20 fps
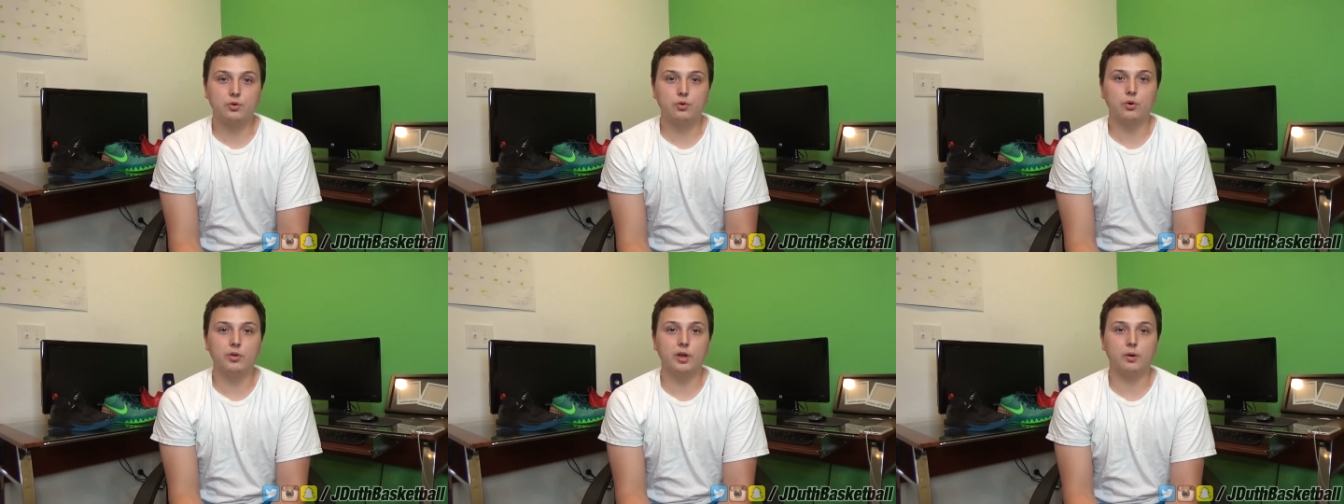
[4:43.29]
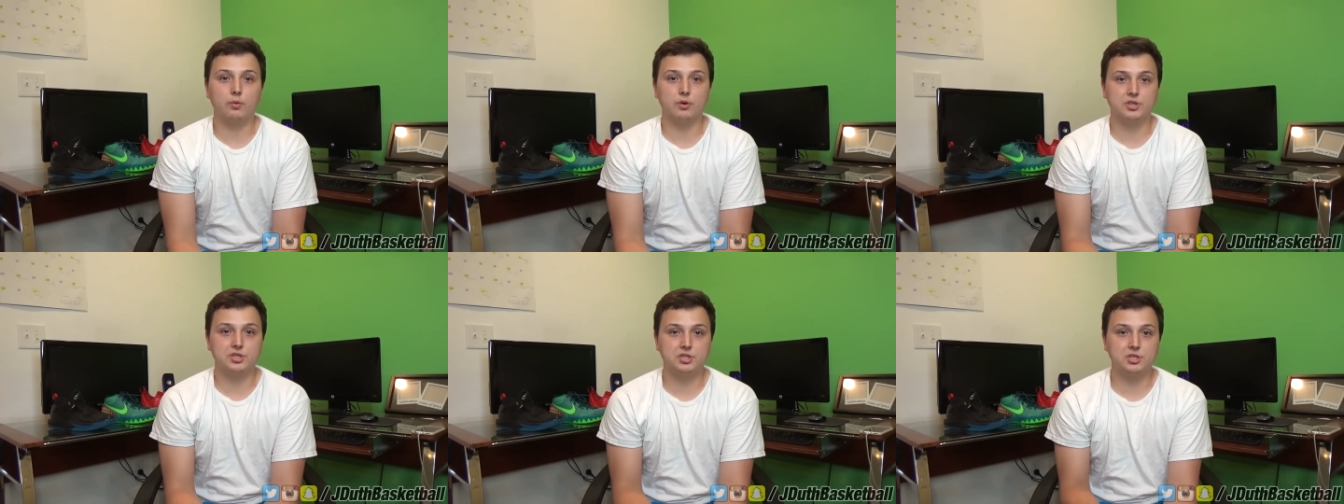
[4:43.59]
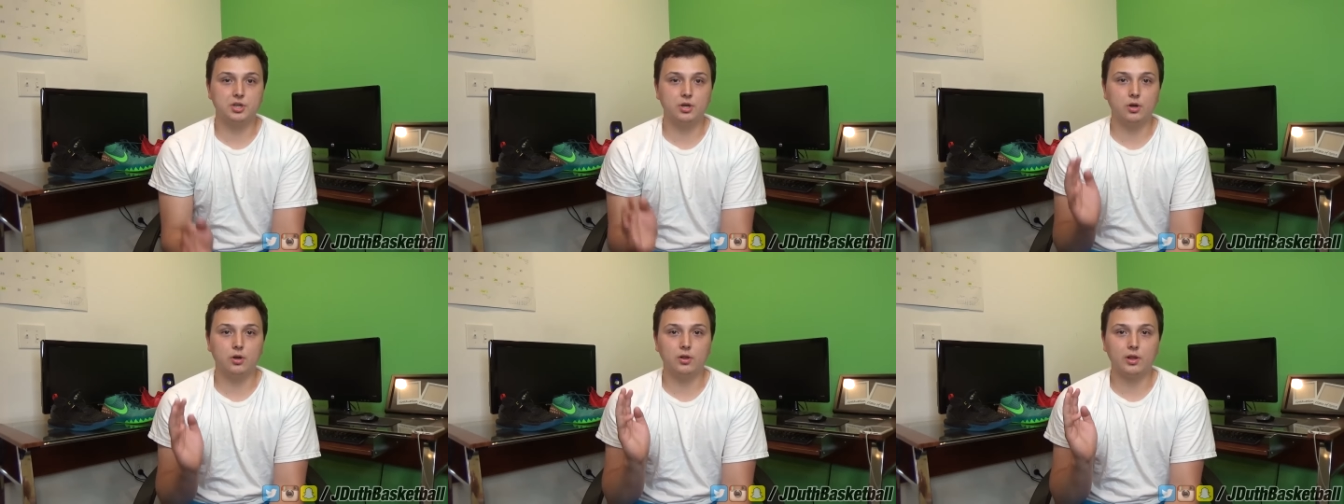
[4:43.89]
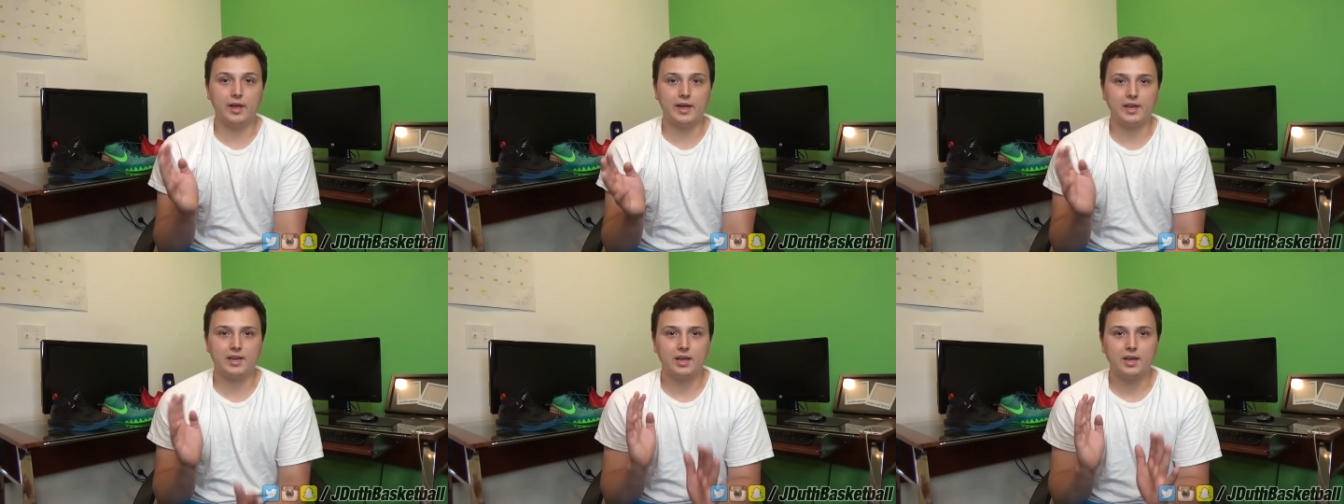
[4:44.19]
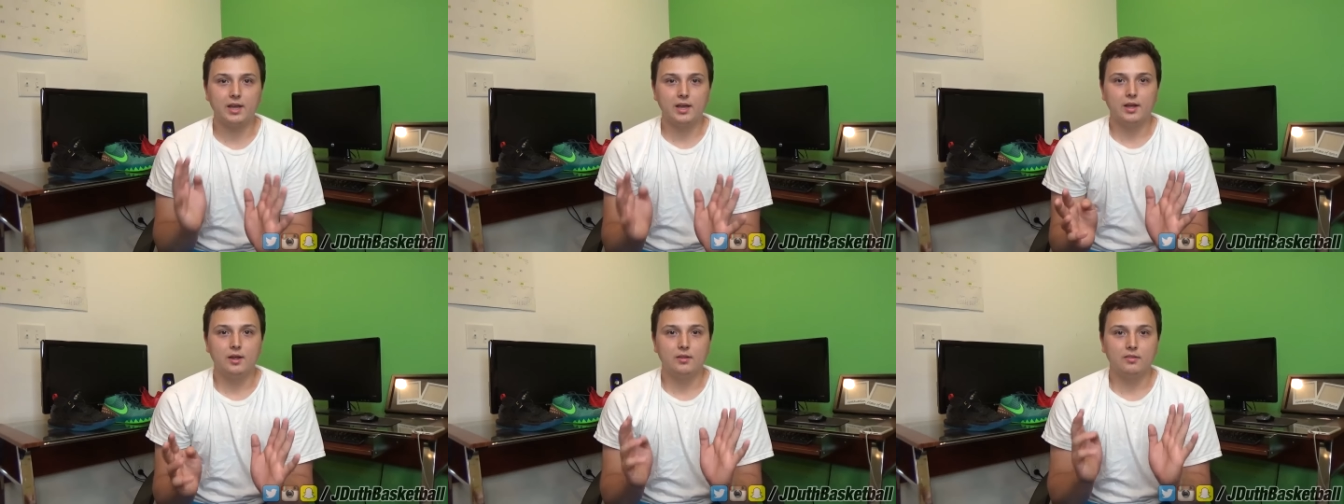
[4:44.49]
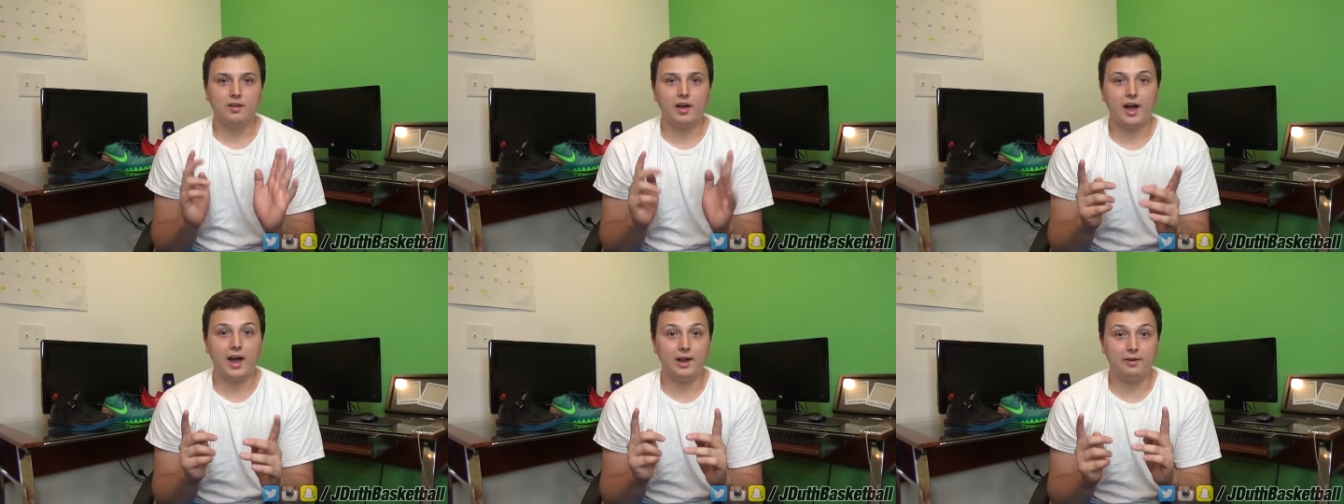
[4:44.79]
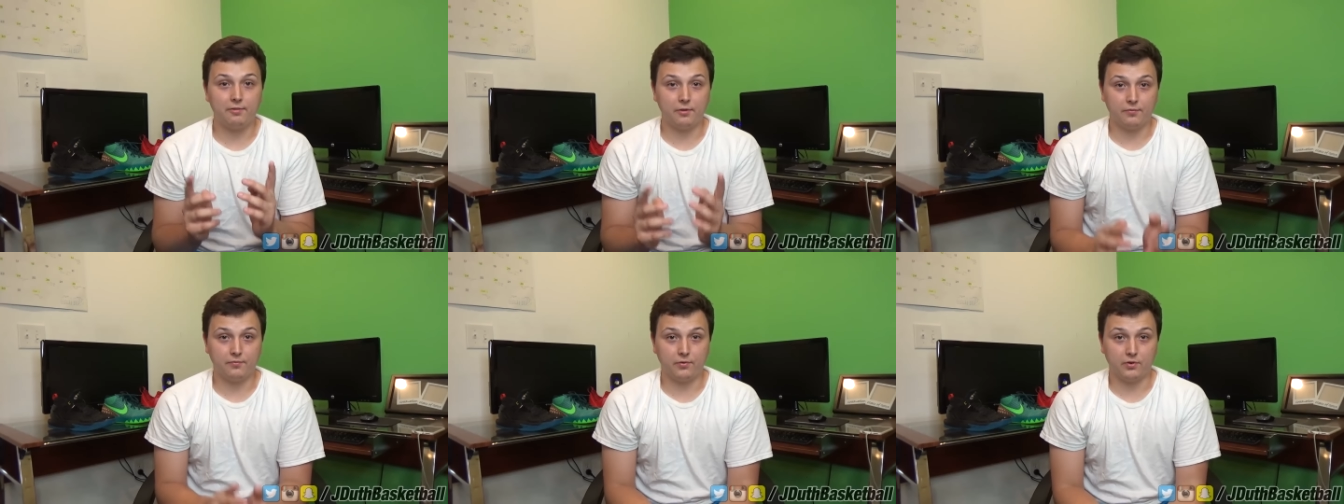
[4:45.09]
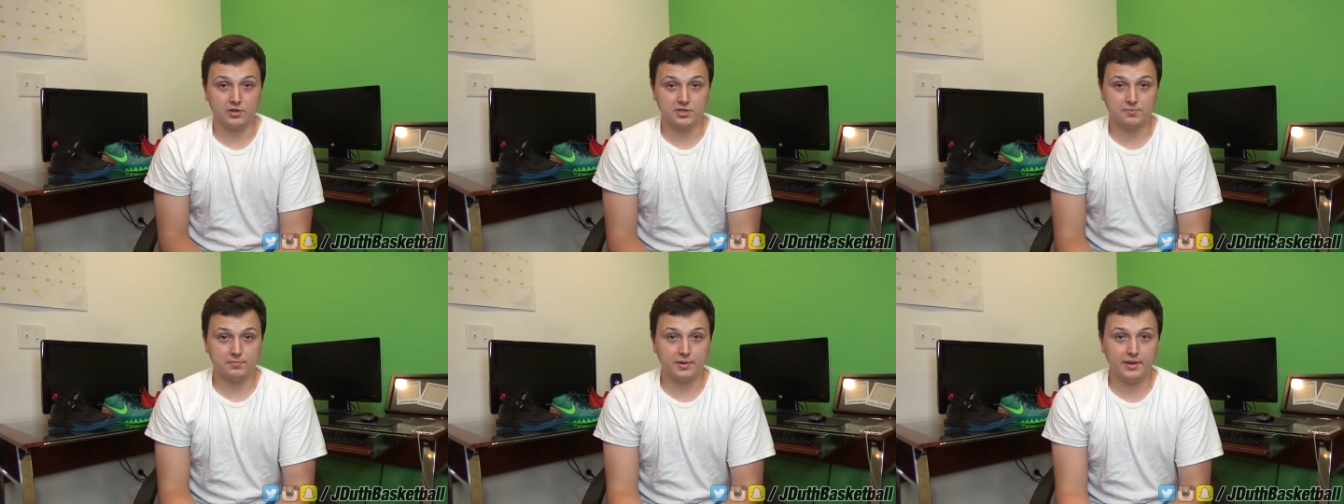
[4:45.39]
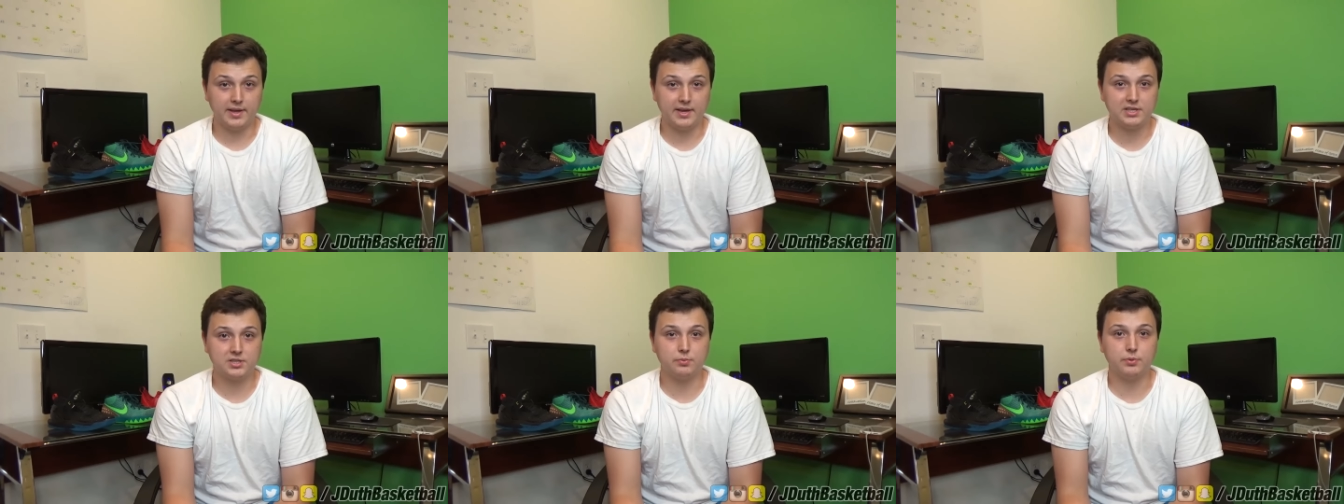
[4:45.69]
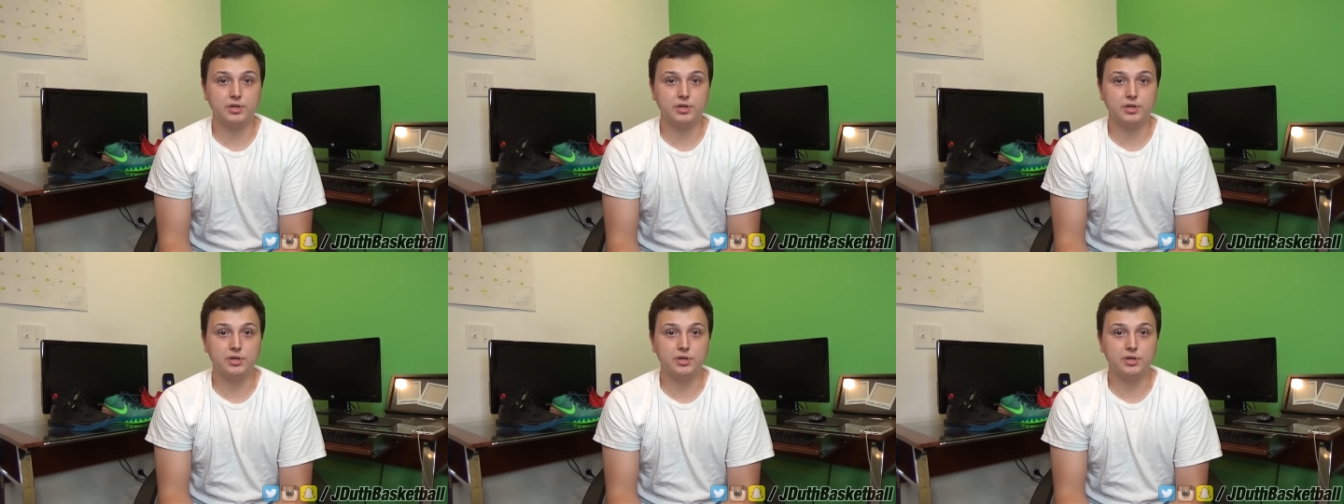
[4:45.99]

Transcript: cool that we're still like tied for first place.